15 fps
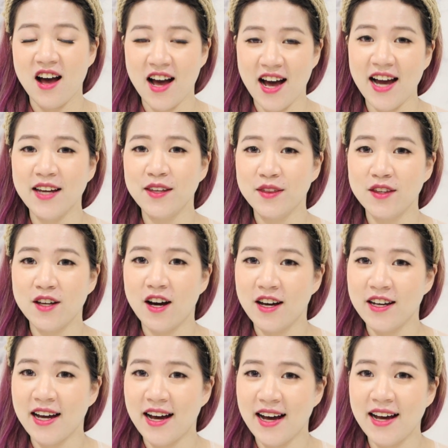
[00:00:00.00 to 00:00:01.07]
I
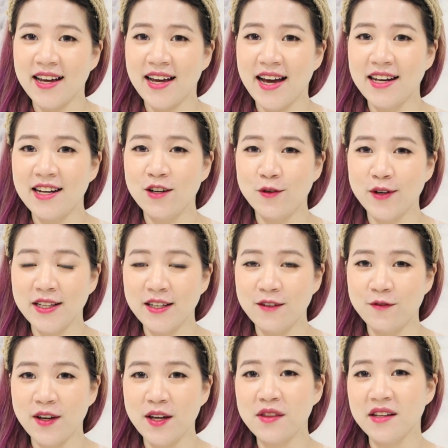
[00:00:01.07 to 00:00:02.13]
thought I had an
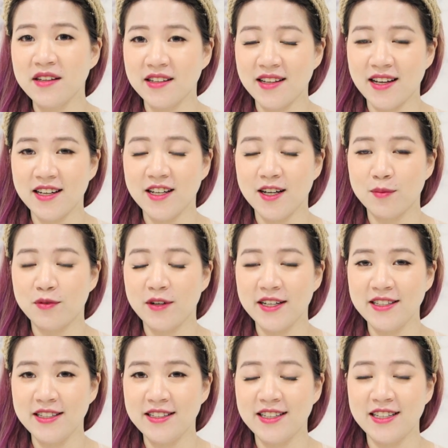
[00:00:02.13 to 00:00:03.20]
oily face until I got
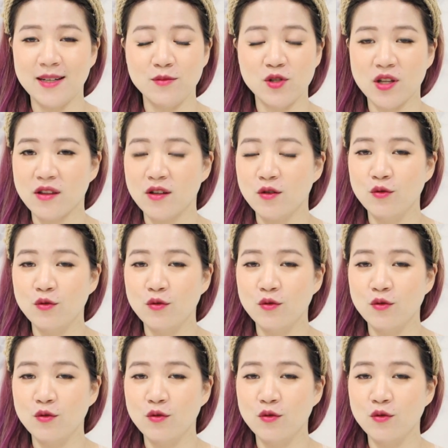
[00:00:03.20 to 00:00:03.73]
pregnant and I'm just